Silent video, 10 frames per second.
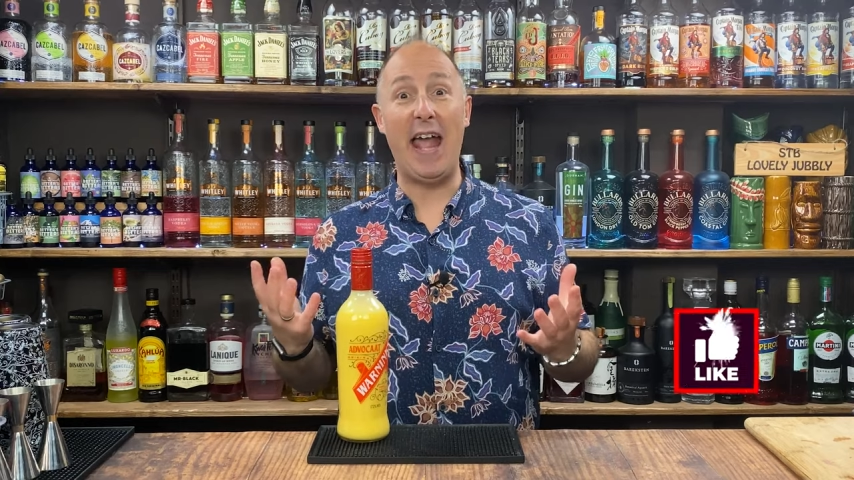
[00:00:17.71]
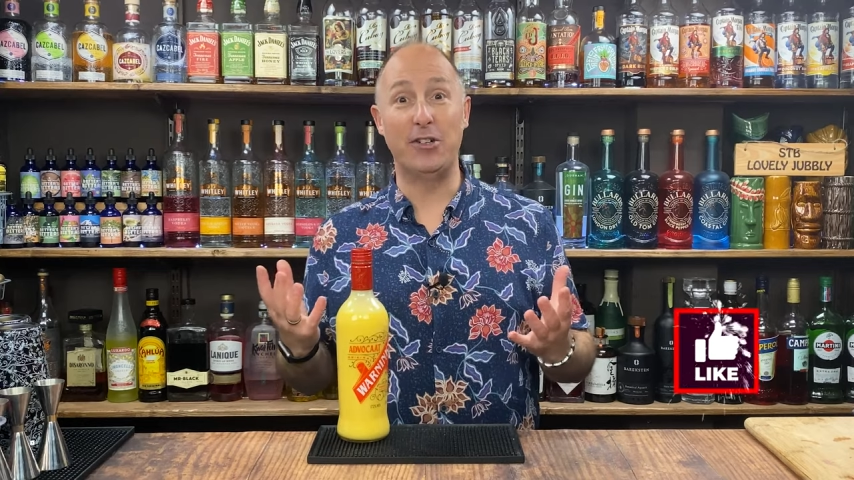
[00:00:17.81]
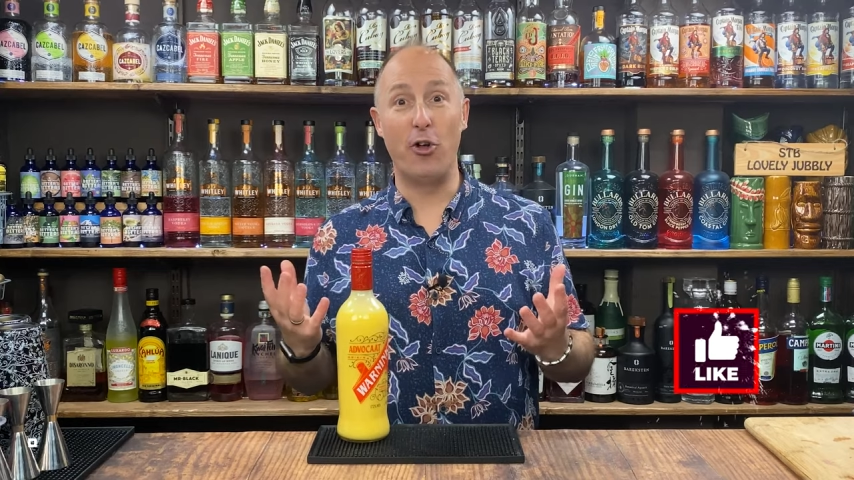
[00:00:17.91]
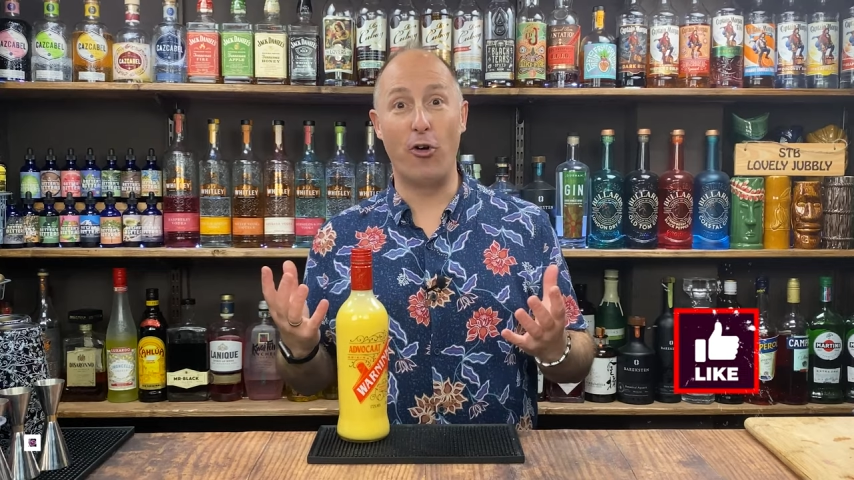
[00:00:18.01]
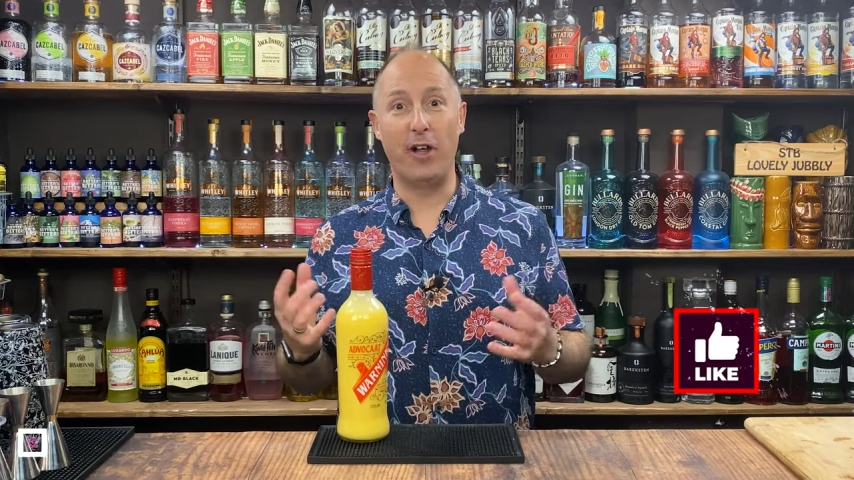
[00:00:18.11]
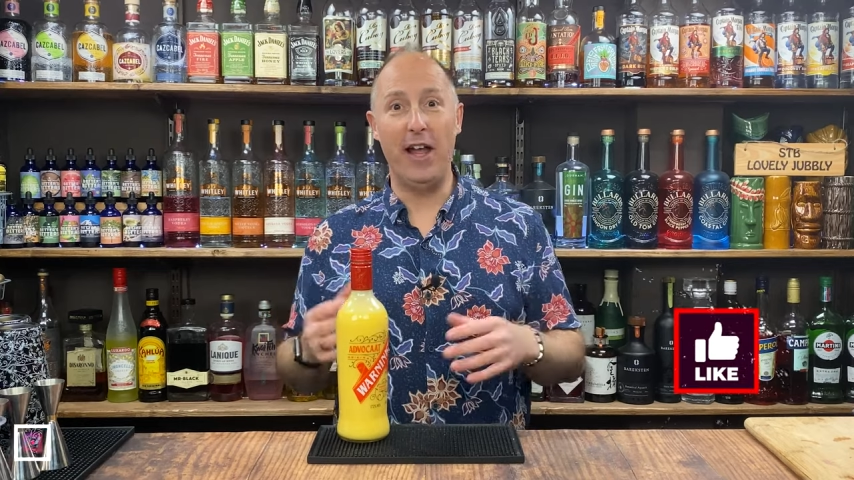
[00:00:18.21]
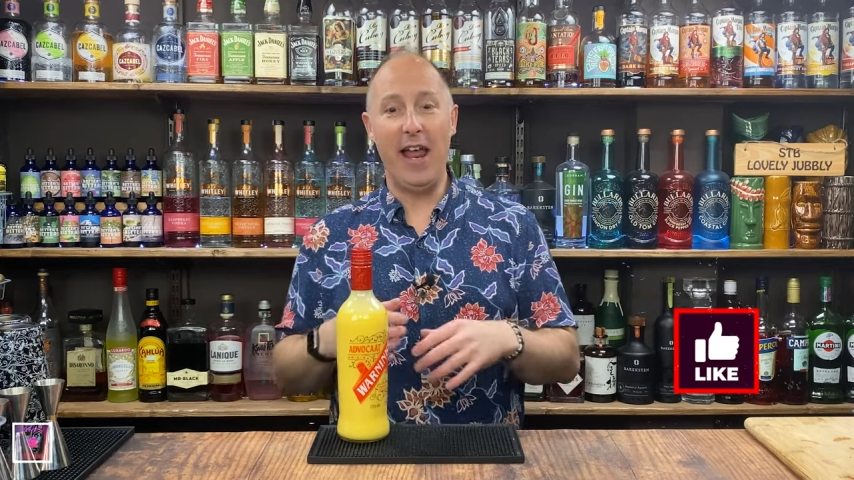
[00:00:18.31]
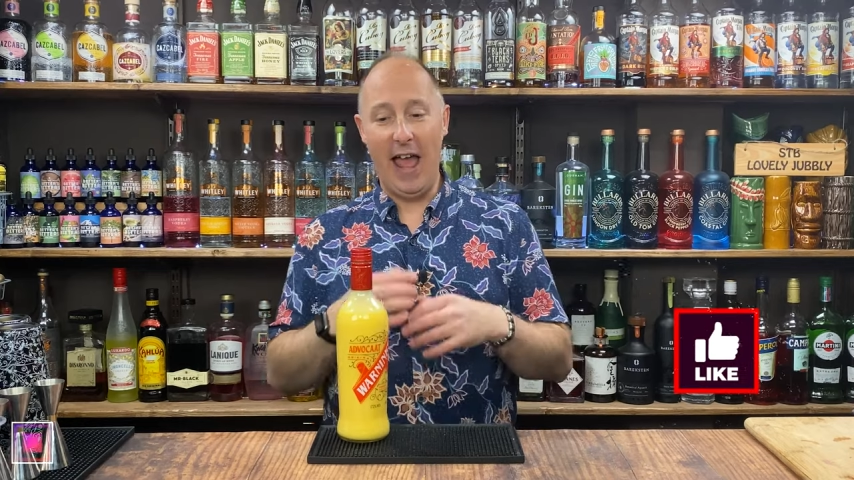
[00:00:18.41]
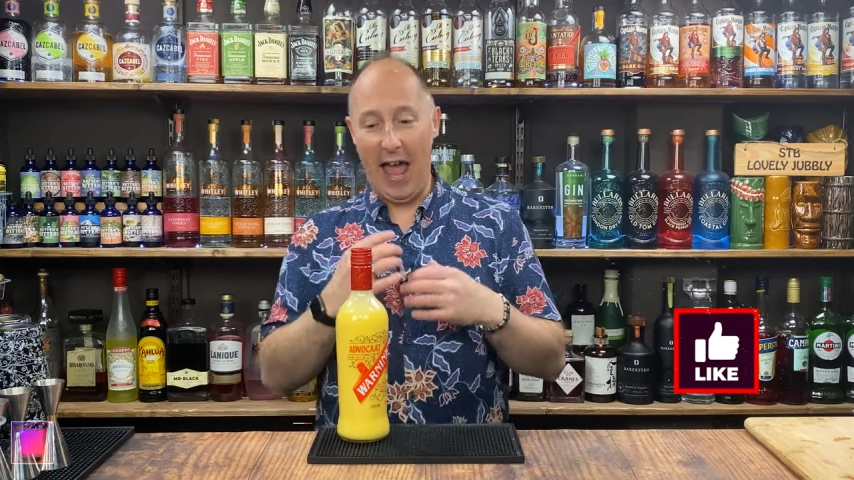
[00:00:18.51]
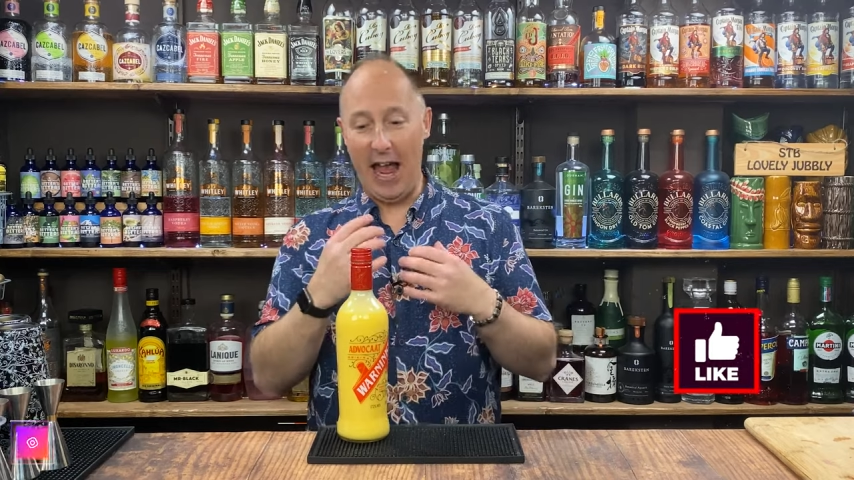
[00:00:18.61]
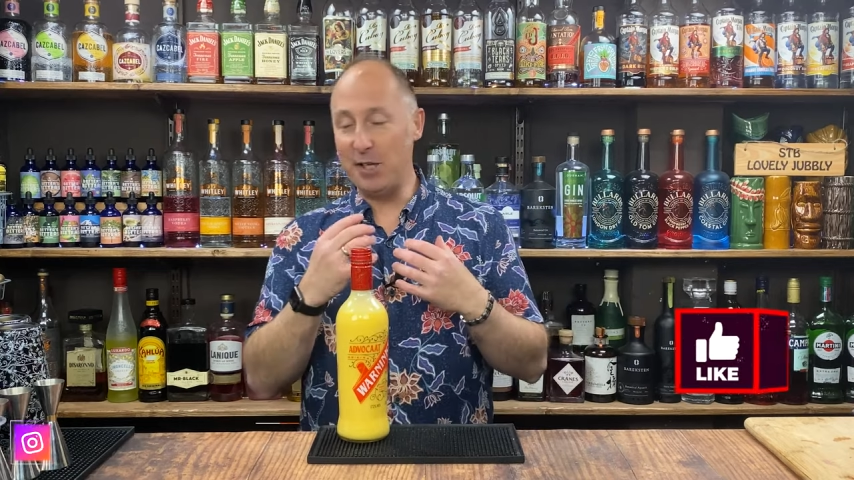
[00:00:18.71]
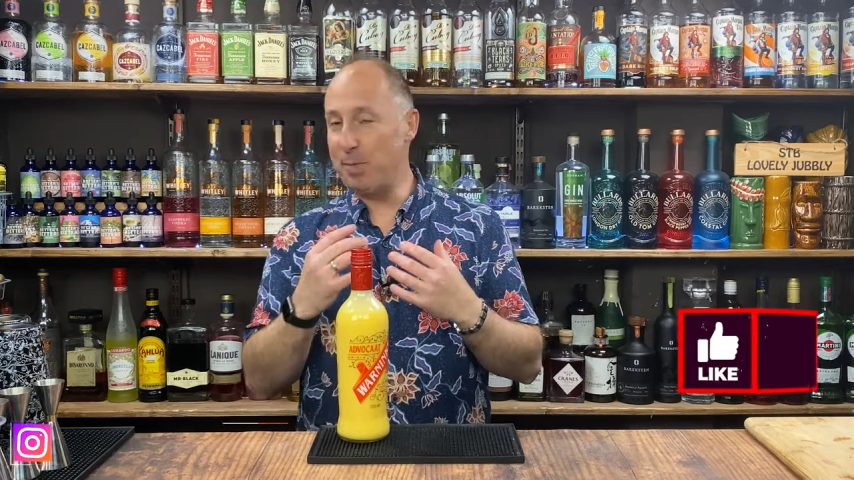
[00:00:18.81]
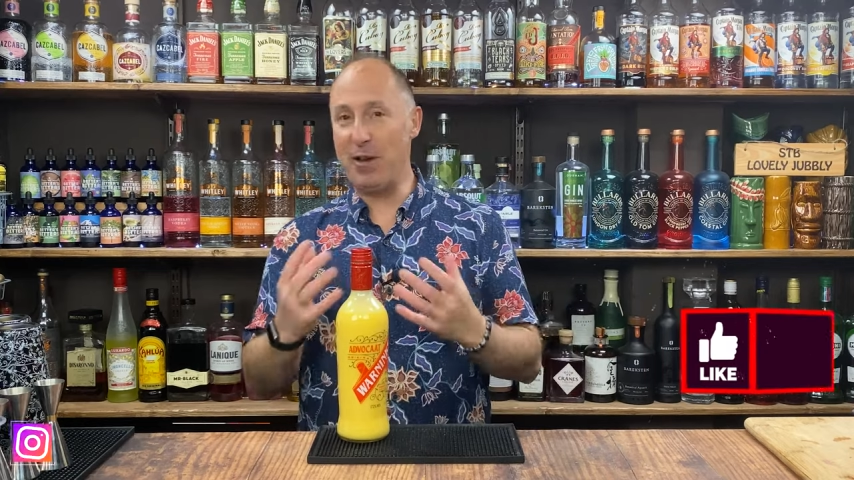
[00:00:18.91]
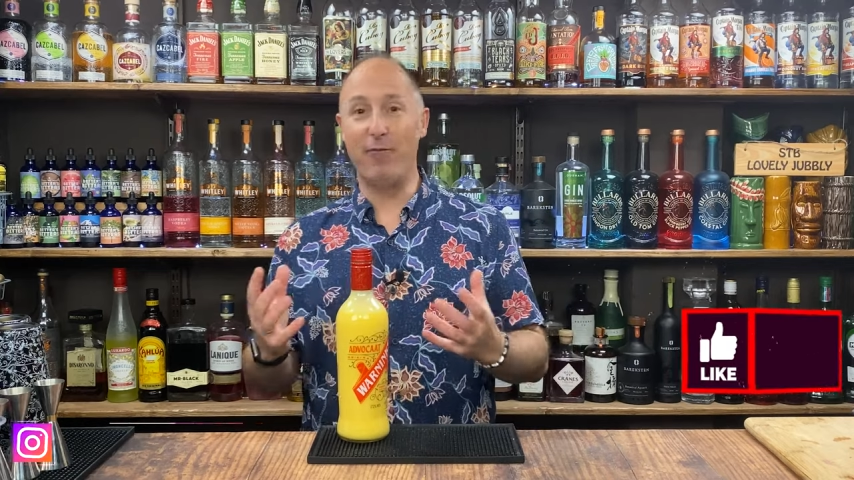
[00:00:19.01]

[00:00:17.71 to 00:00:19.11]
eggnog. Uh, it's been